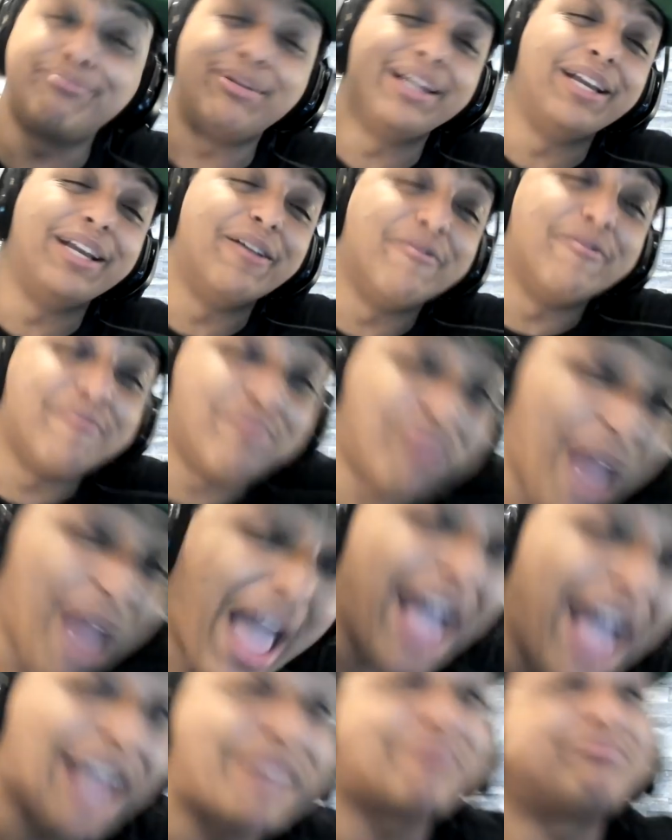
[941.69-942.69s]
Bring it
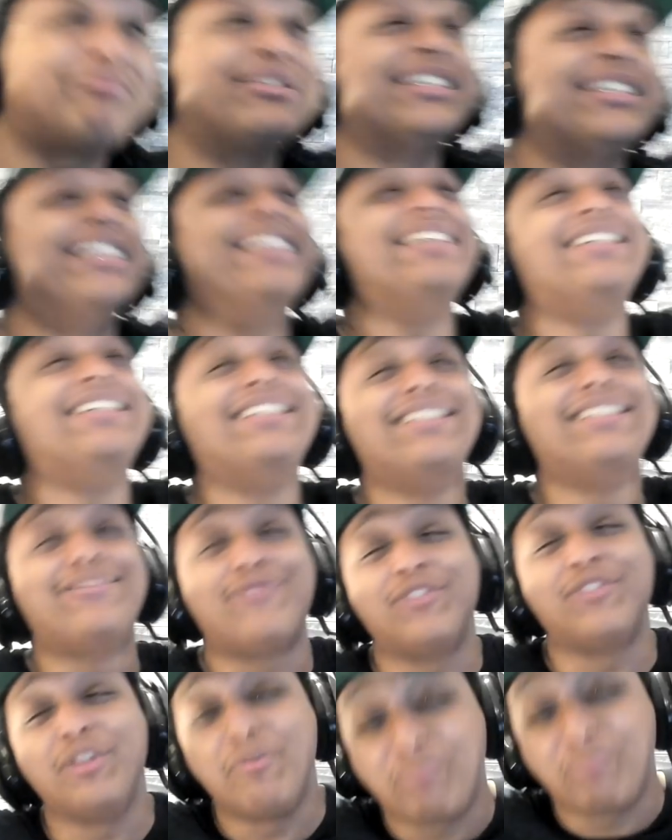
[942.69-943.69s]
back, please, for the